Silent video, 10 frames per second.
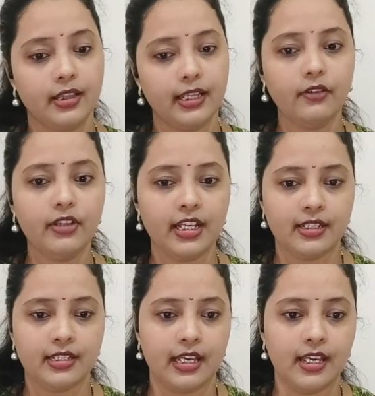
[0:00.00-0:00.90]
Now they
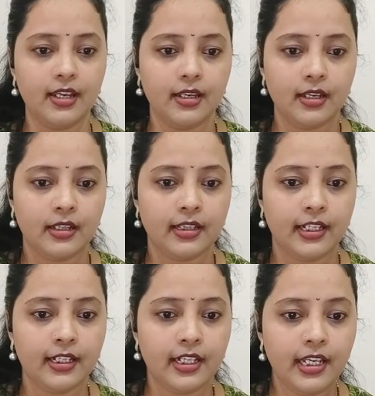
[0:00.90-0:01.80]
are saying
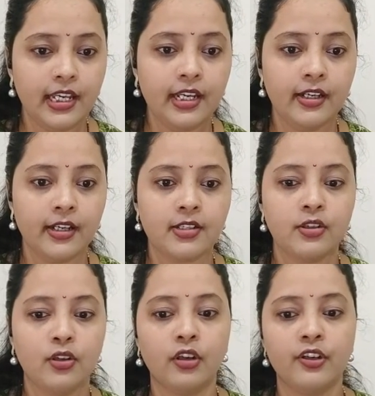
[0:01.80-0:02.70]
that E does
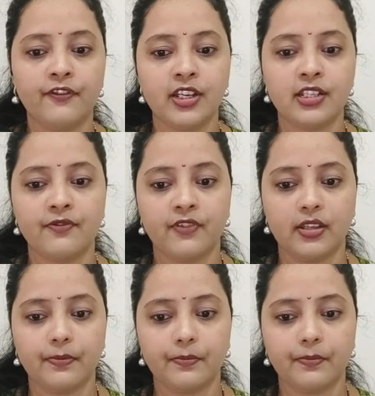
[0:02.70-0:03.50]
not face V.